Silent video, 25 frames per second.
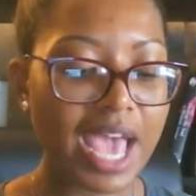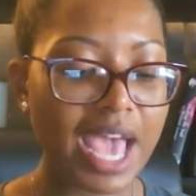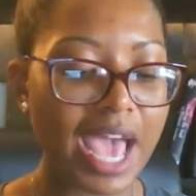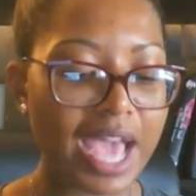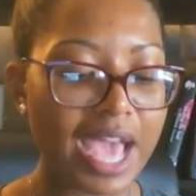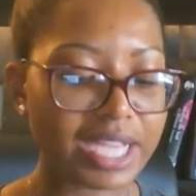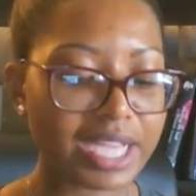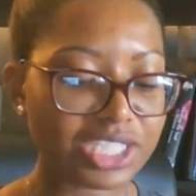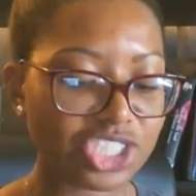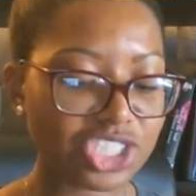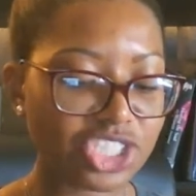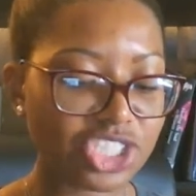
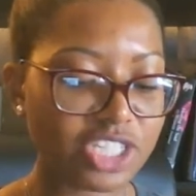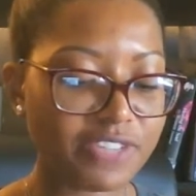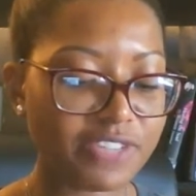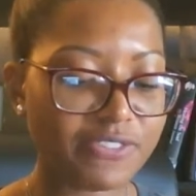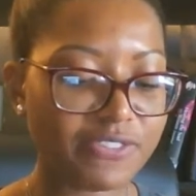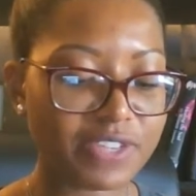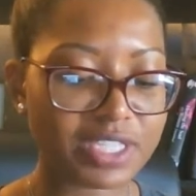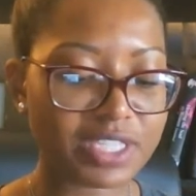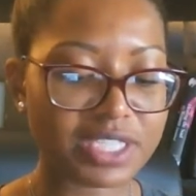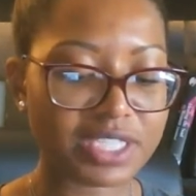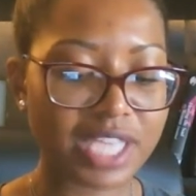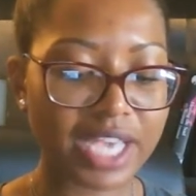As chief
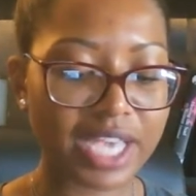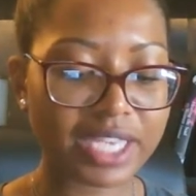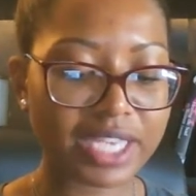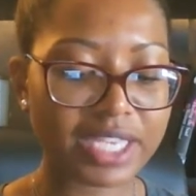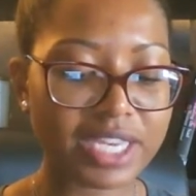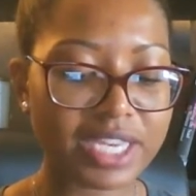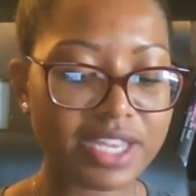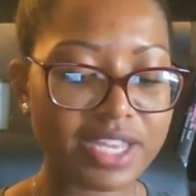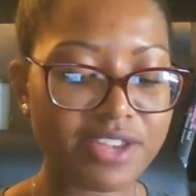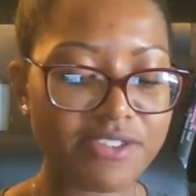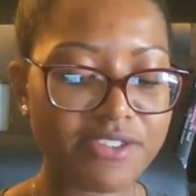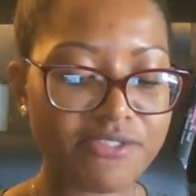
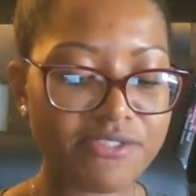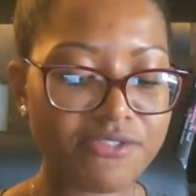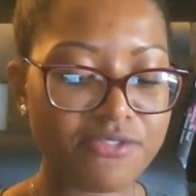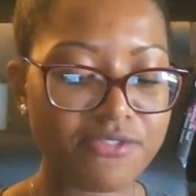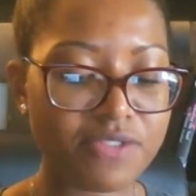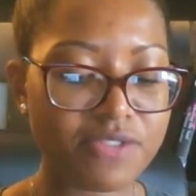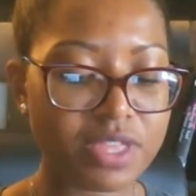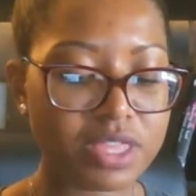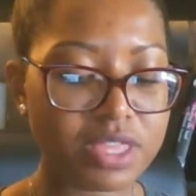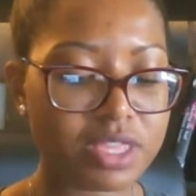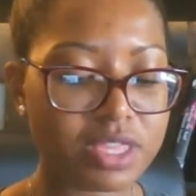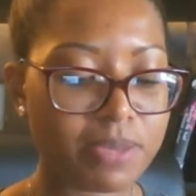executive,
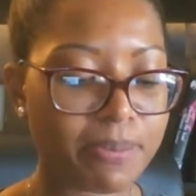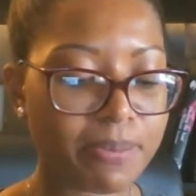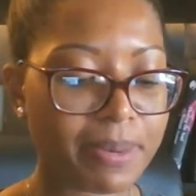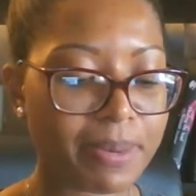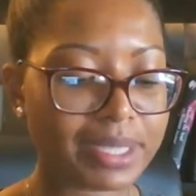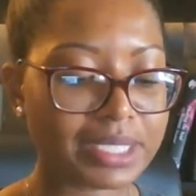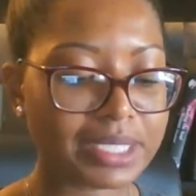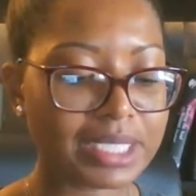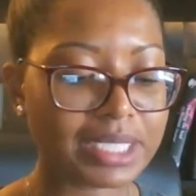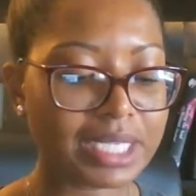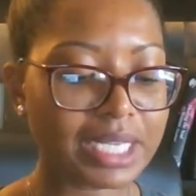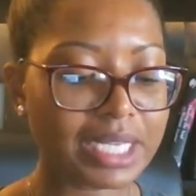the
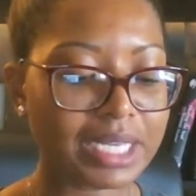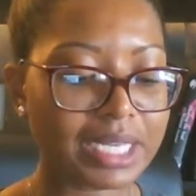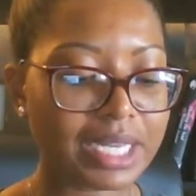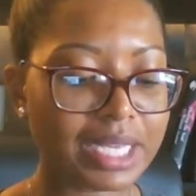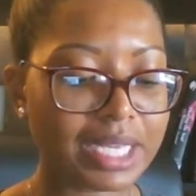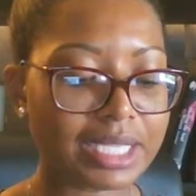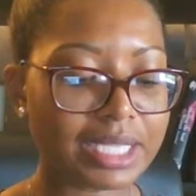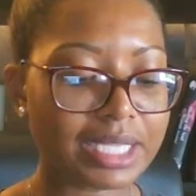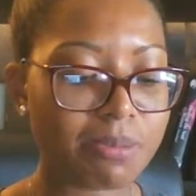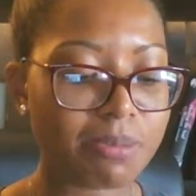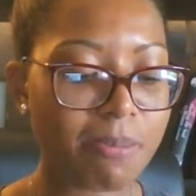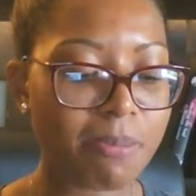president
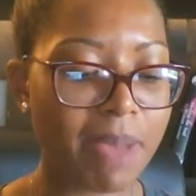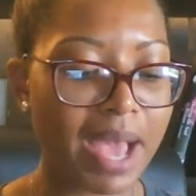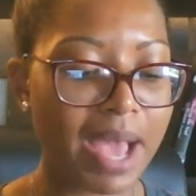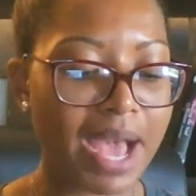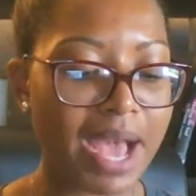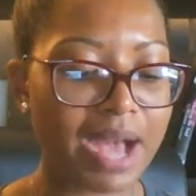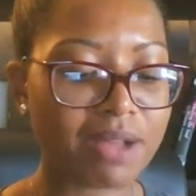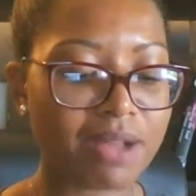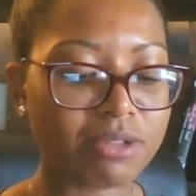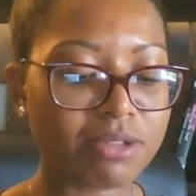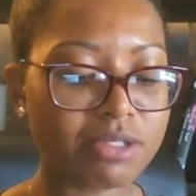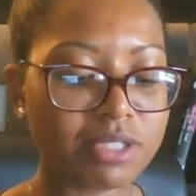is
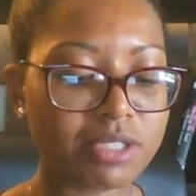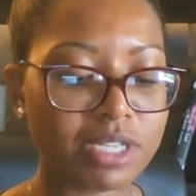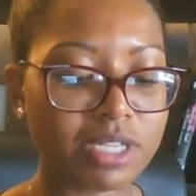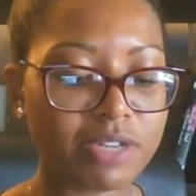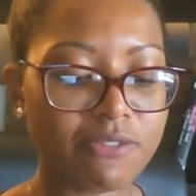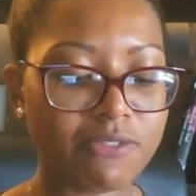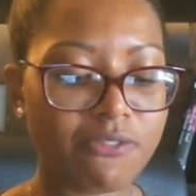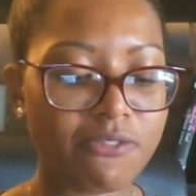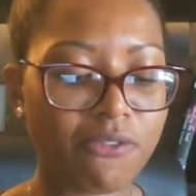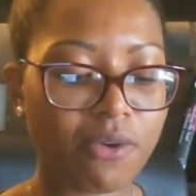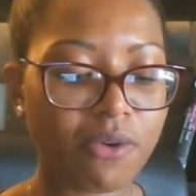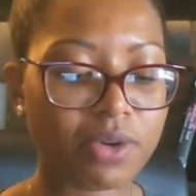bound to
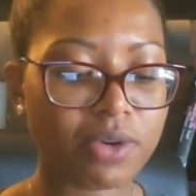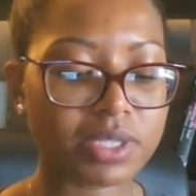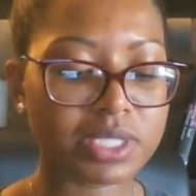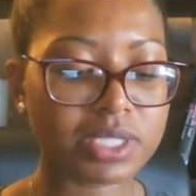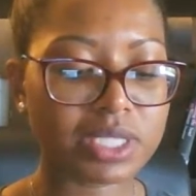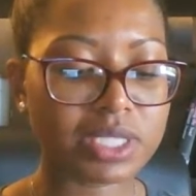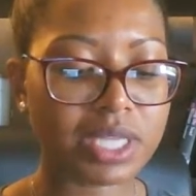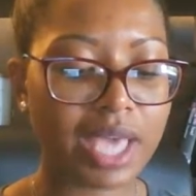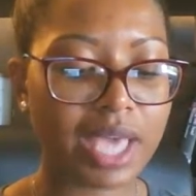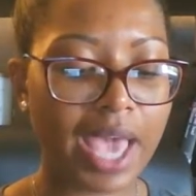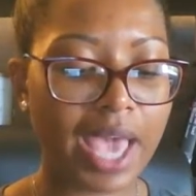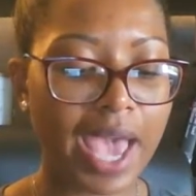
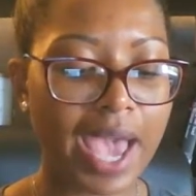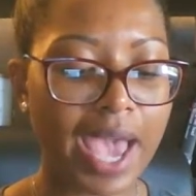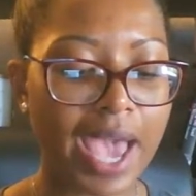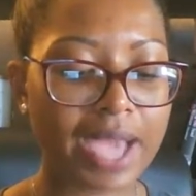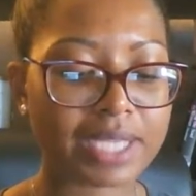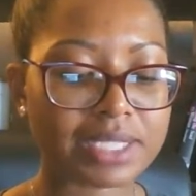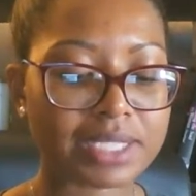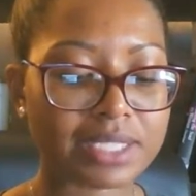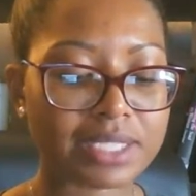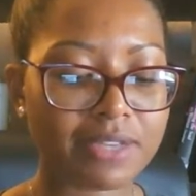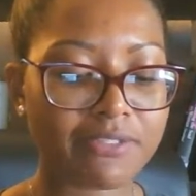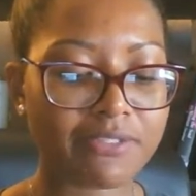enforce the
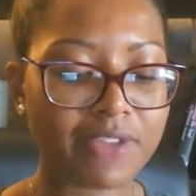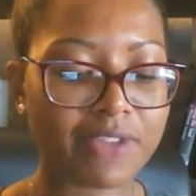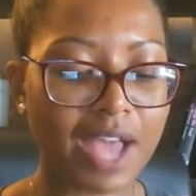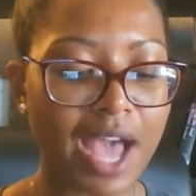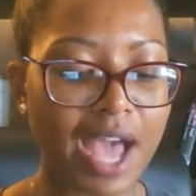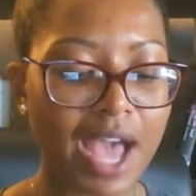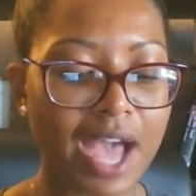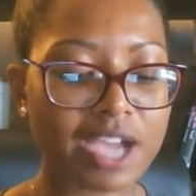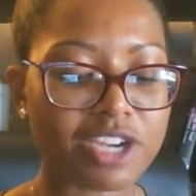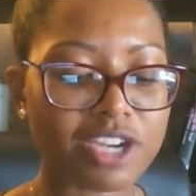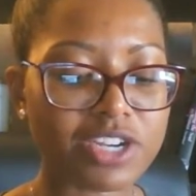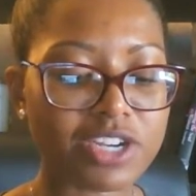acts of
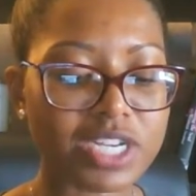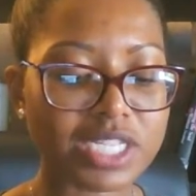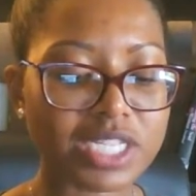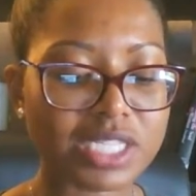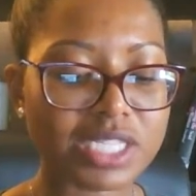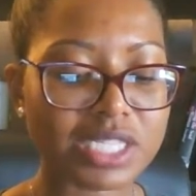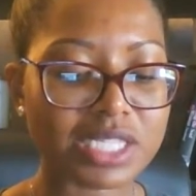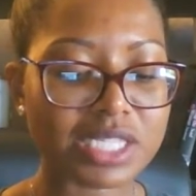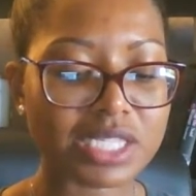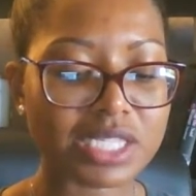Congress,